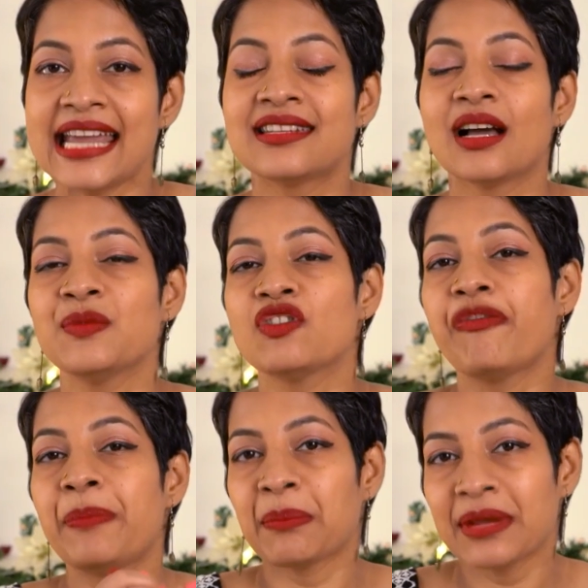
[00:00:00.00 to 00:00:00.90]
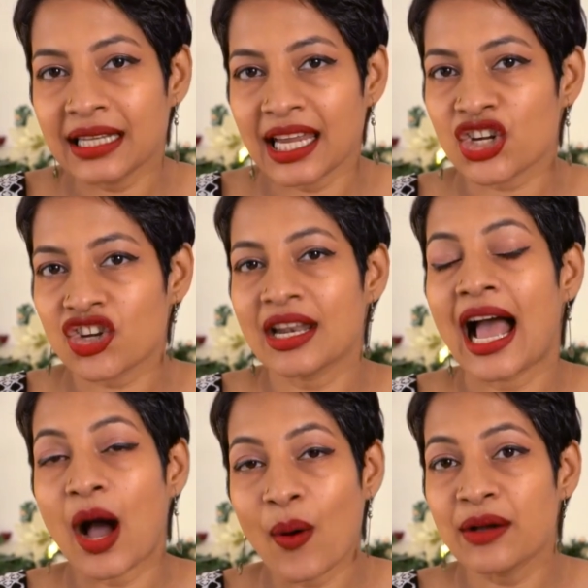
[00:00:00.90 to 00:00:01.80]
In terms of pigmentation,
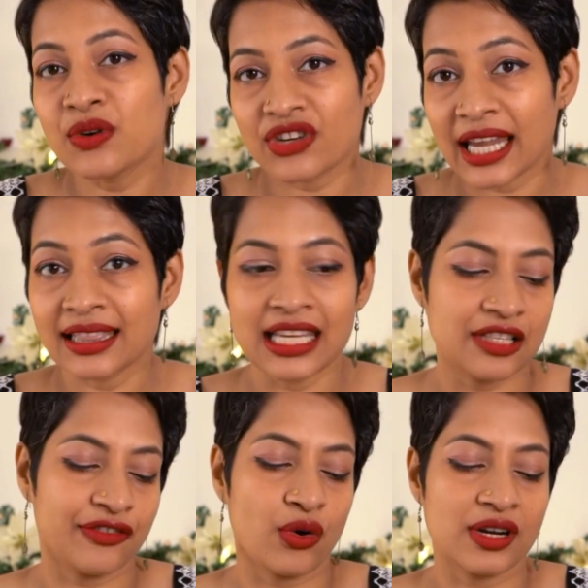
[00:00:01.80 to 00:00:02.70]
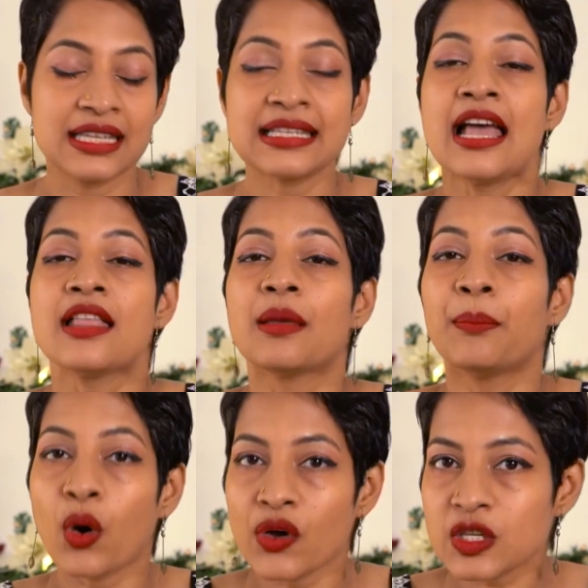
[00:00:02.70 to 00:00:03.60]
how I would rate these four is the
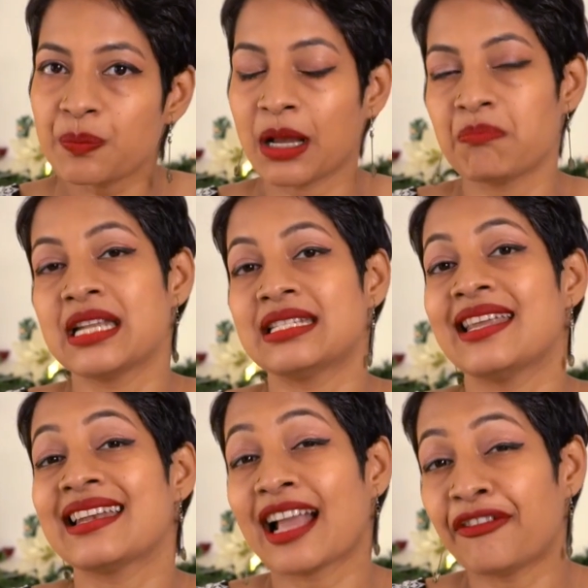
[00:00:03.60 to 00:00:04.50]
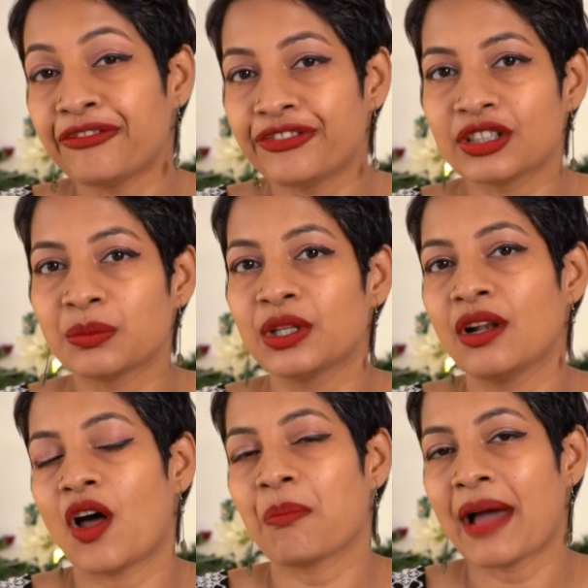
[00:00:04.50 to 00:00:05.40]
most pigmented and
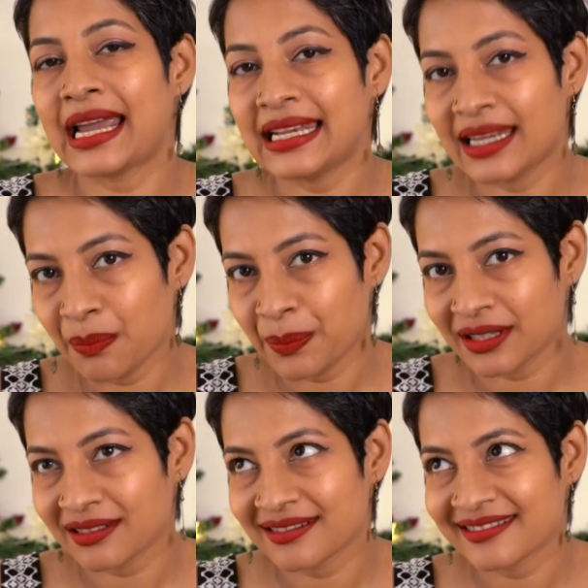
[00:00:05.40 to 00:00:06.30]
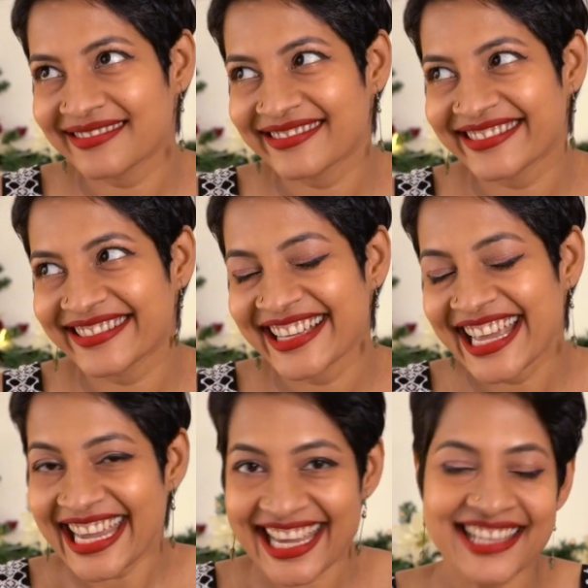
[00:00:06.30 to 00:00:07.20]
comfortable on my lip
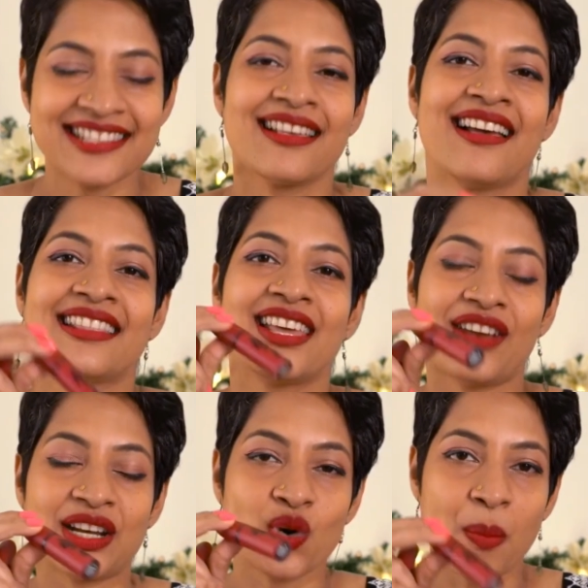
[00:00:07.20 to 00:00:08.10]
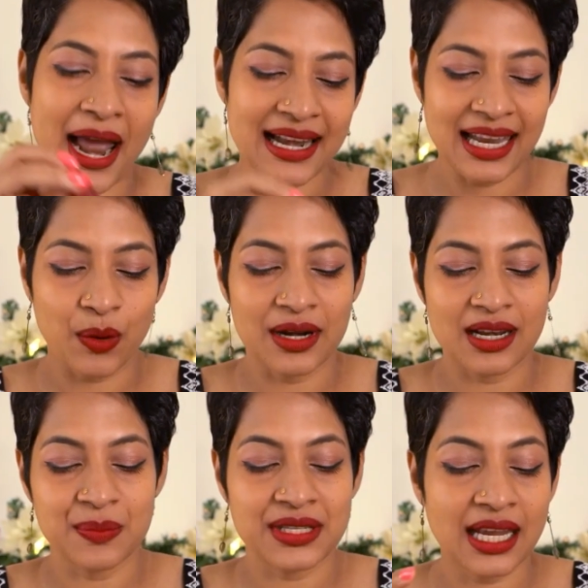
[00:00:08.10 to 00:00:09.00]
is the retro matte liquid
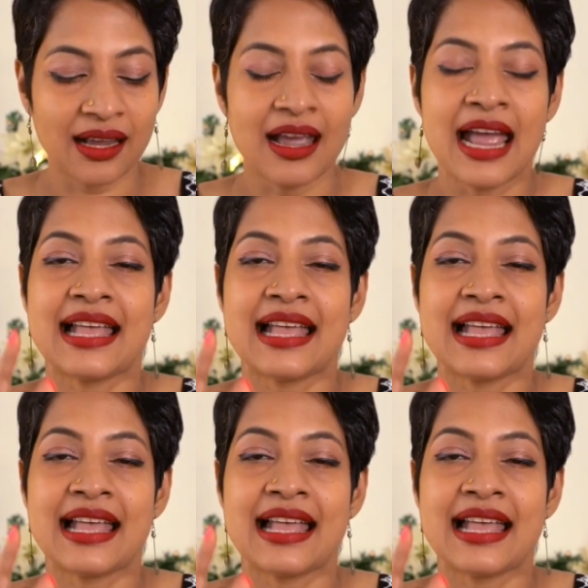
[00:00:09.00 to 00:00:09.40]
lipstick.